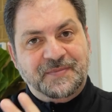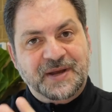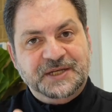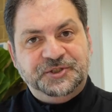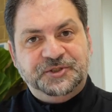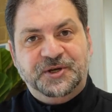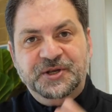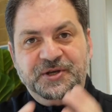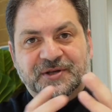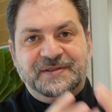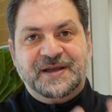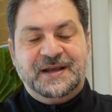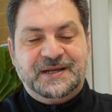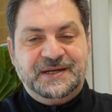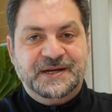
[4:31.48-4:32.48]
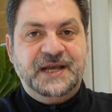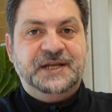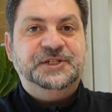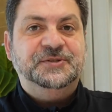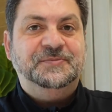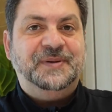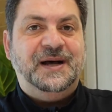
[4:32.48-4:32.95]
make sure you've got that
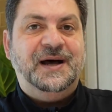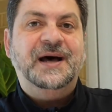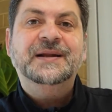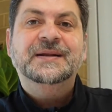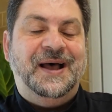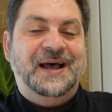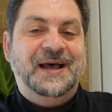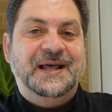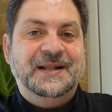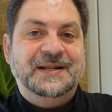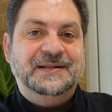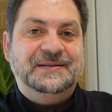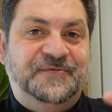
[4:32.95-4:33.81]
connection part. And